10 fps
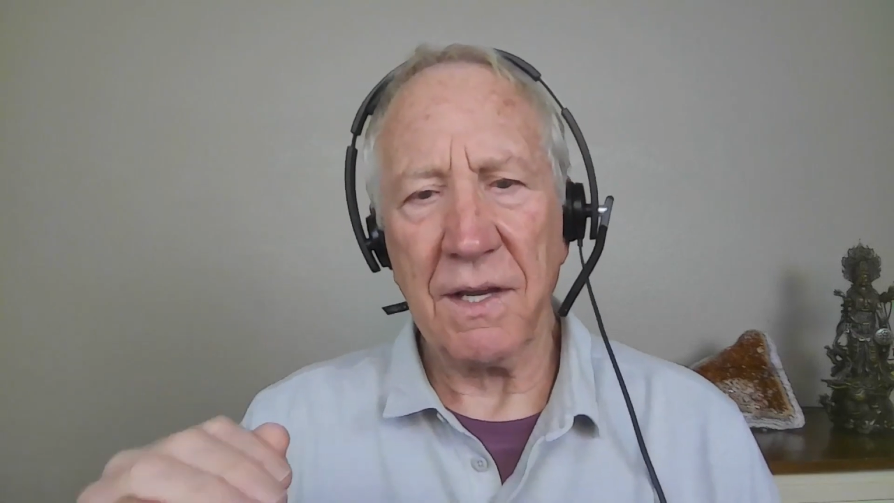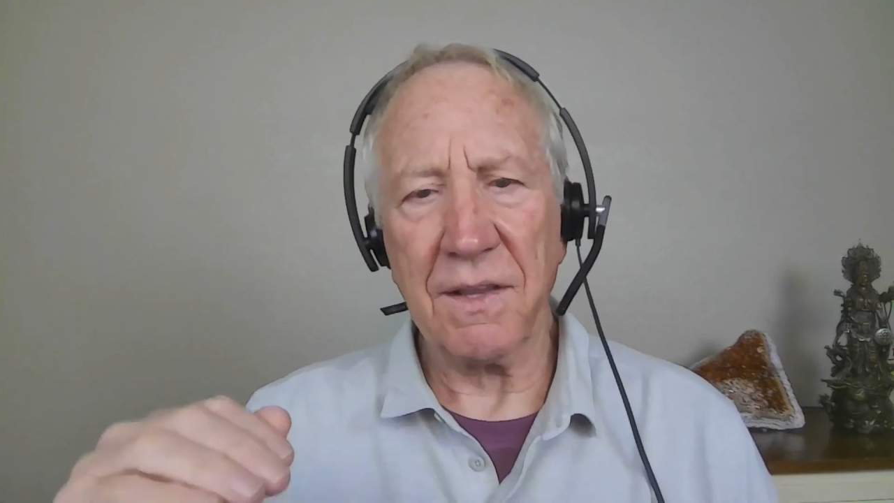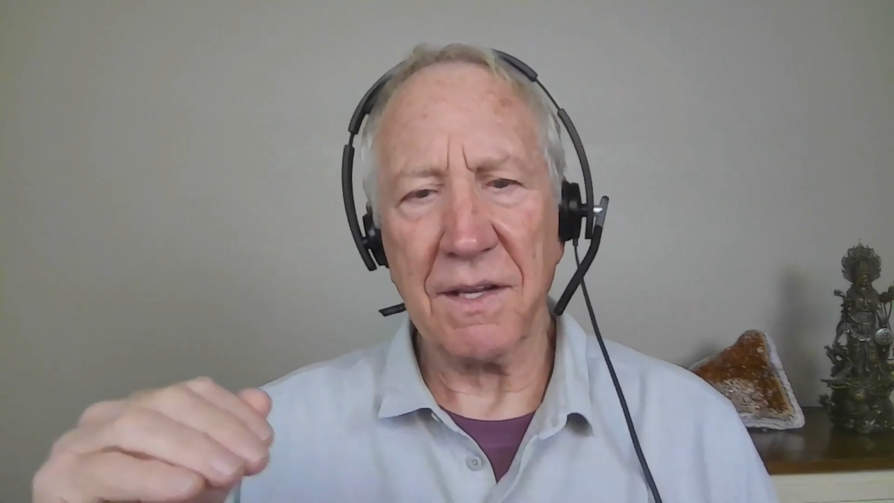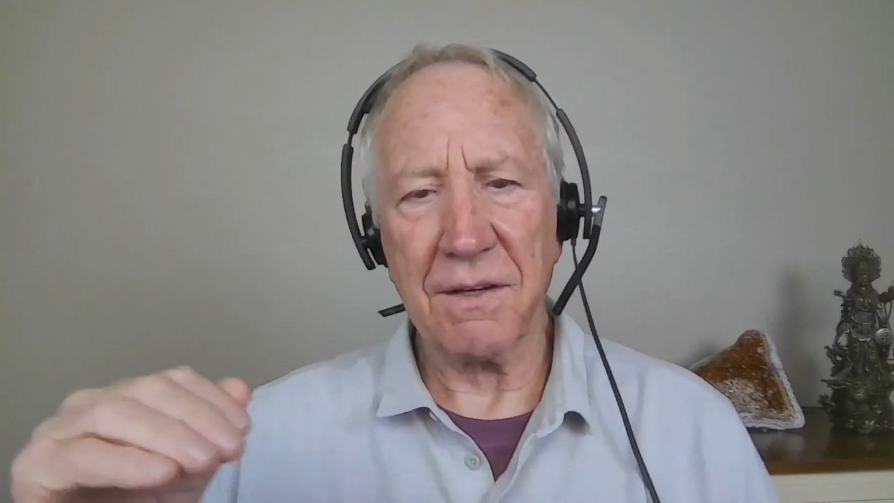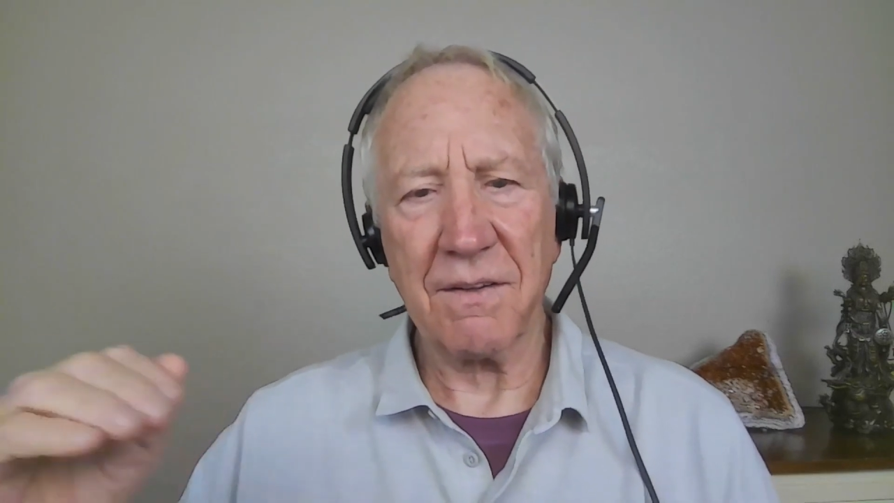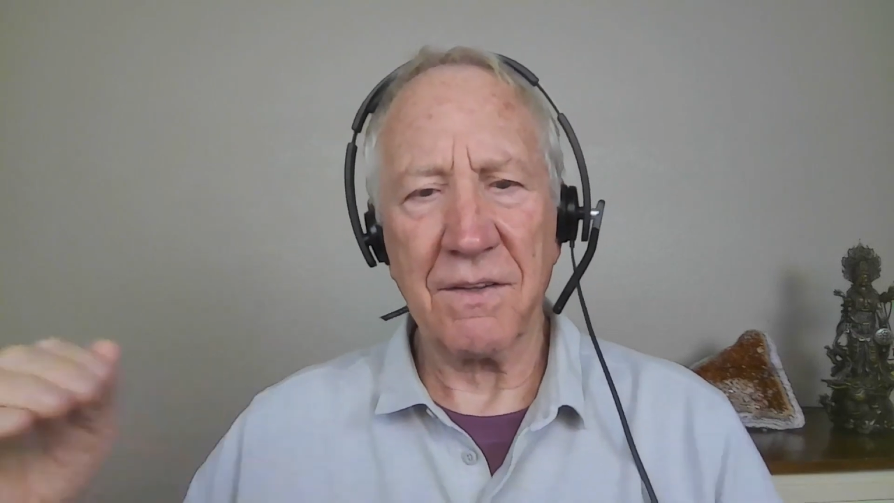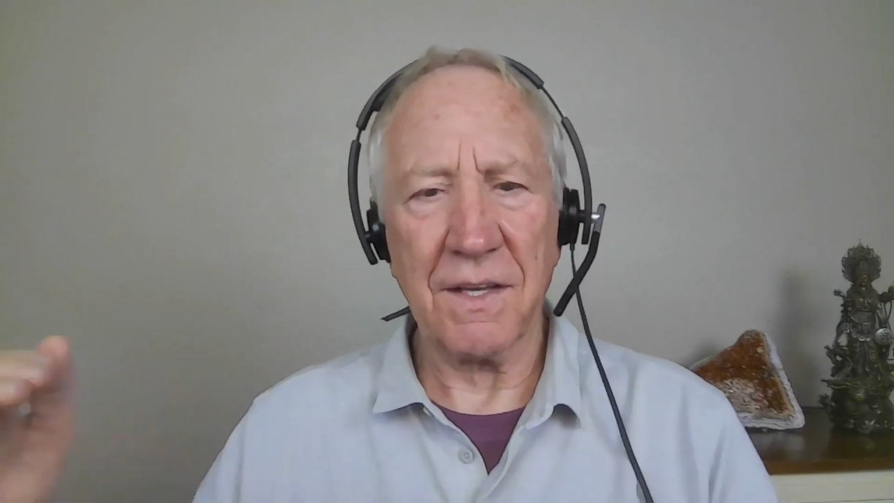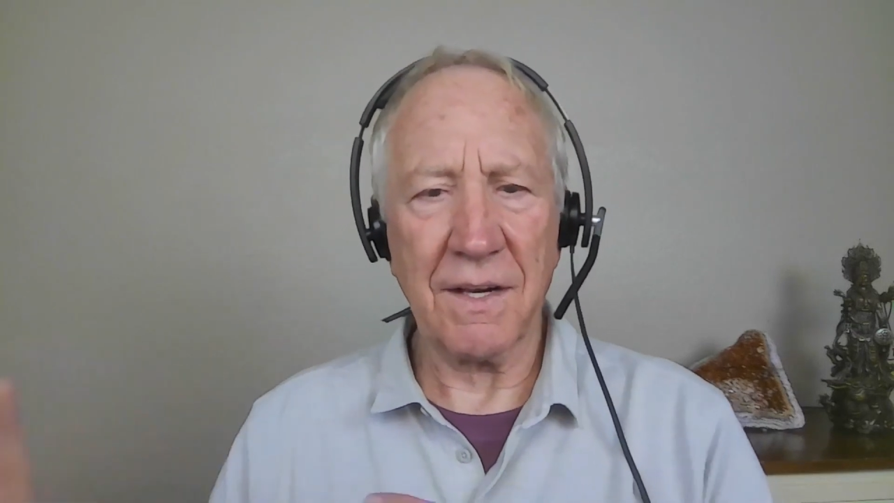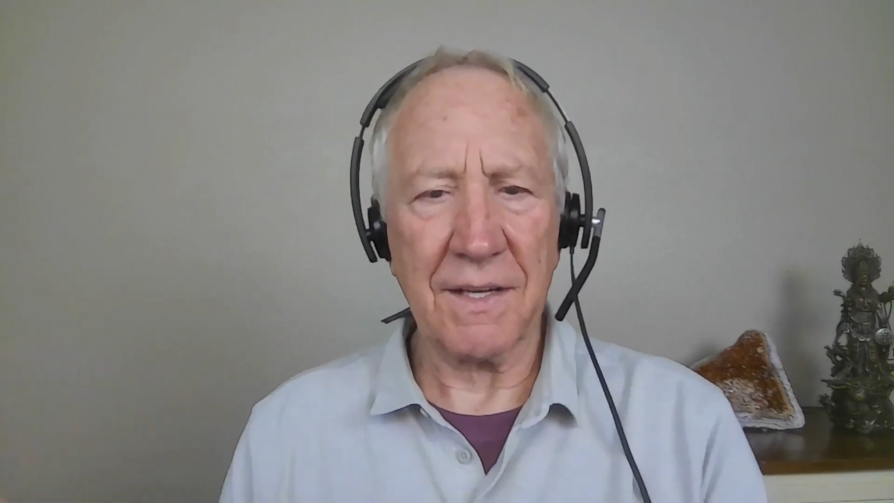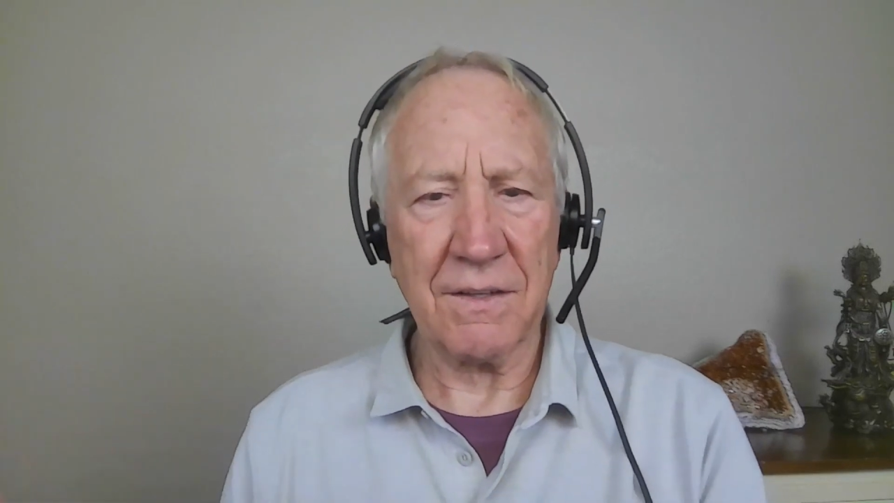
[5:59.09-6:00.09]
and
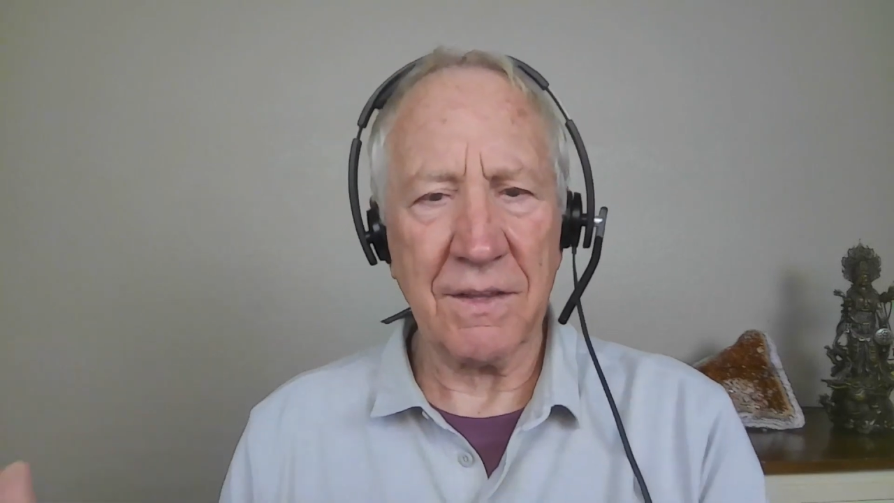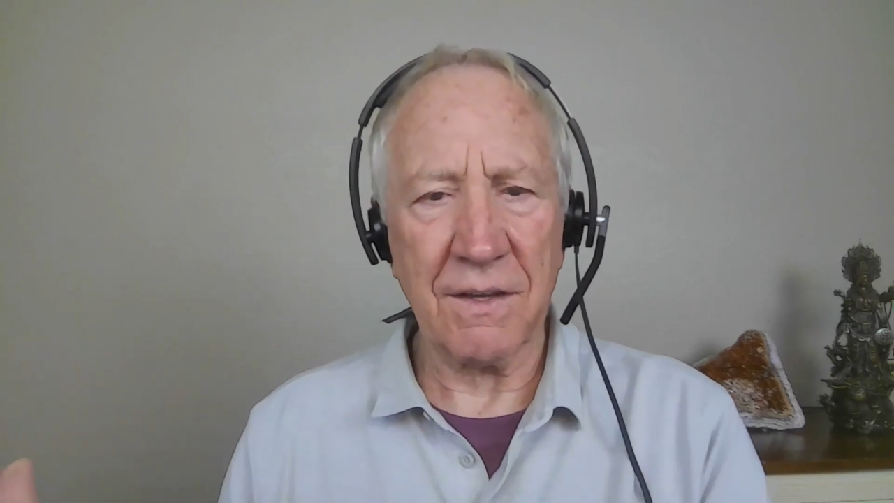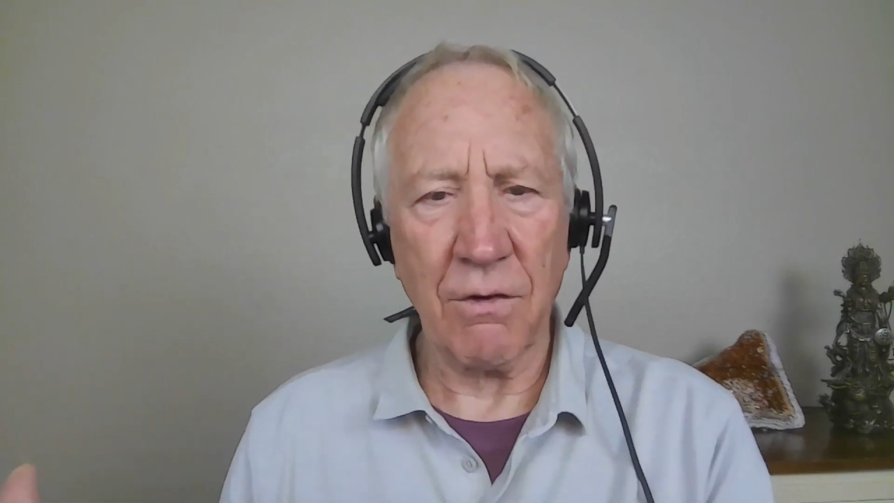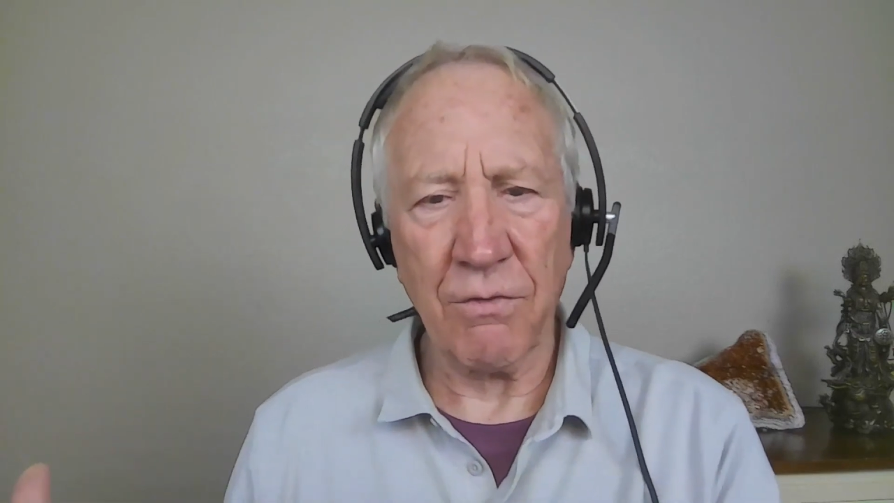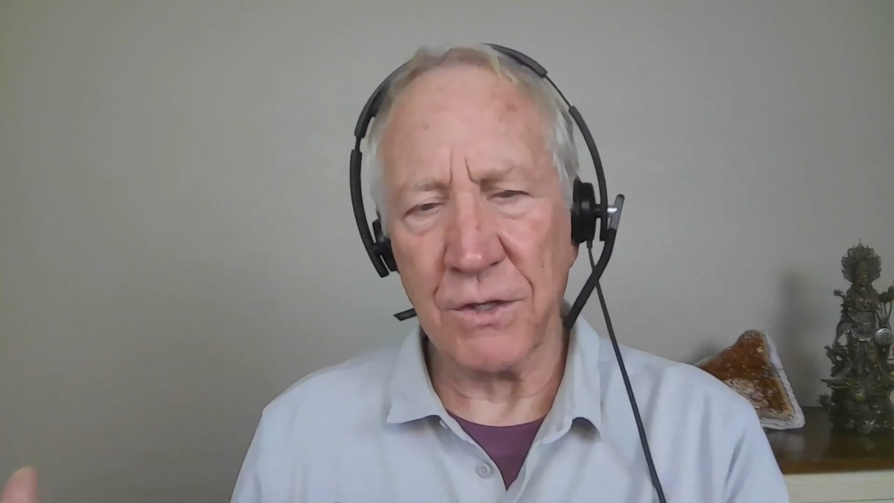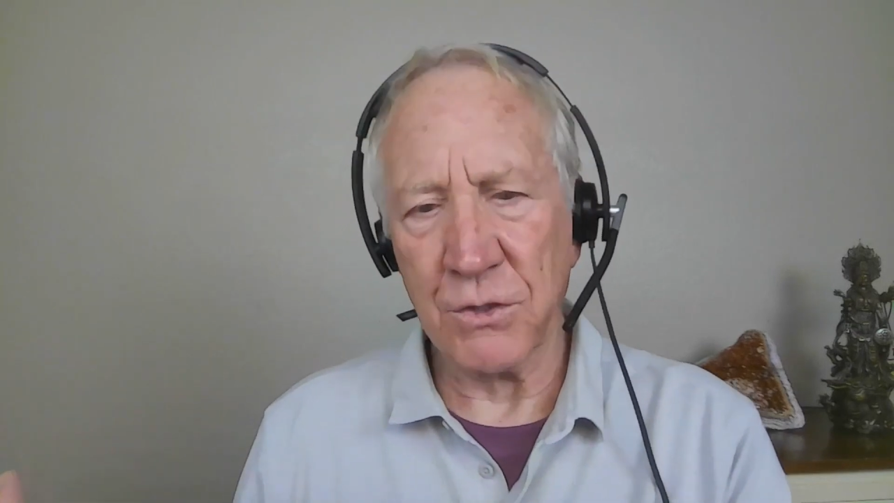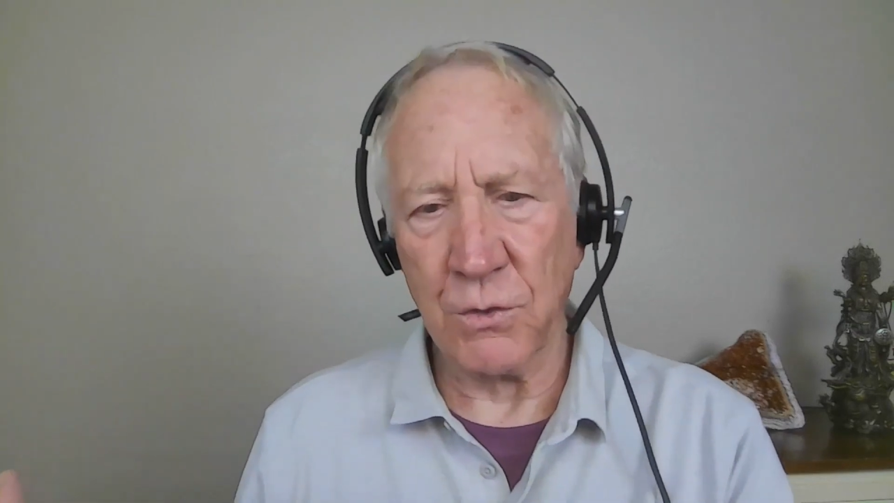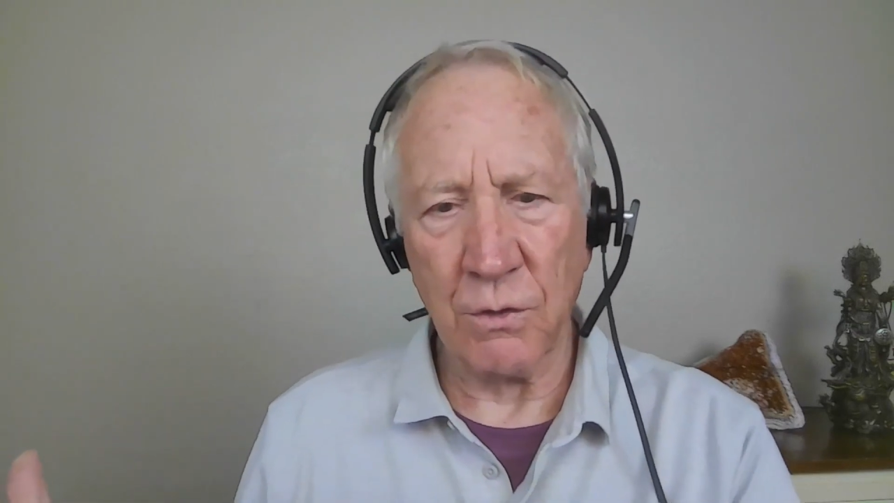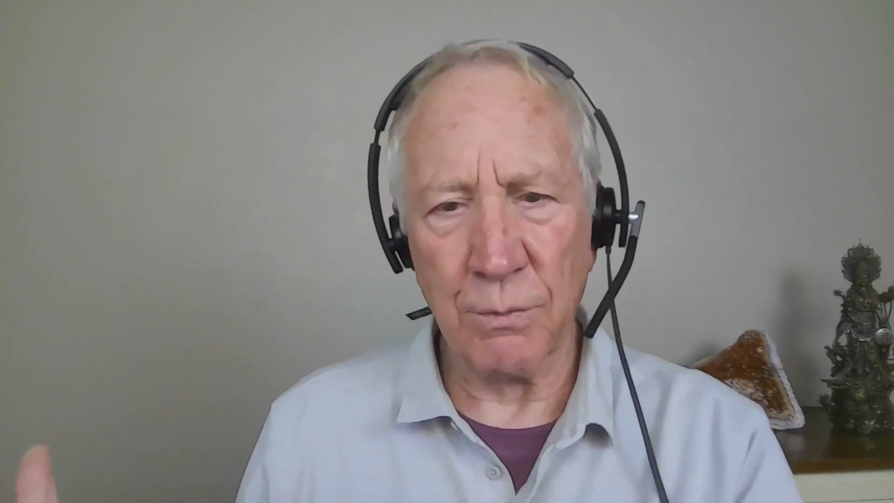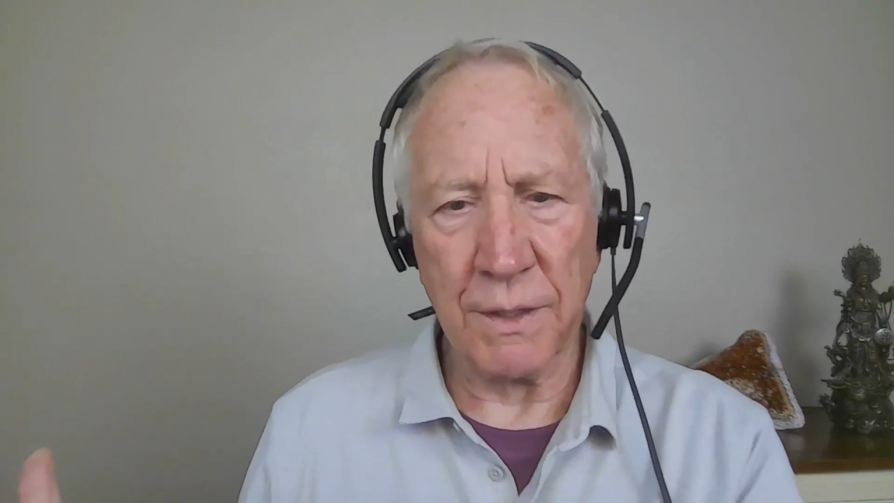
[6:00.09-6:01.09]
then the
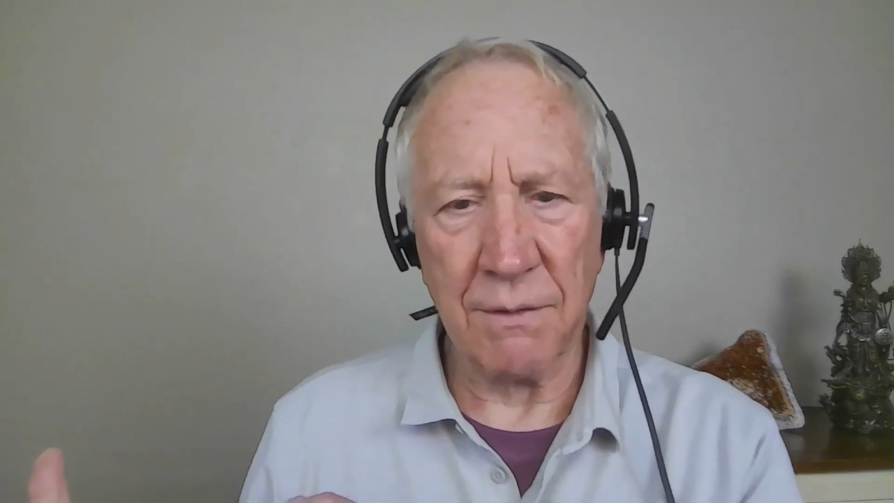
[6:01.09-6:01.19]
refrigerator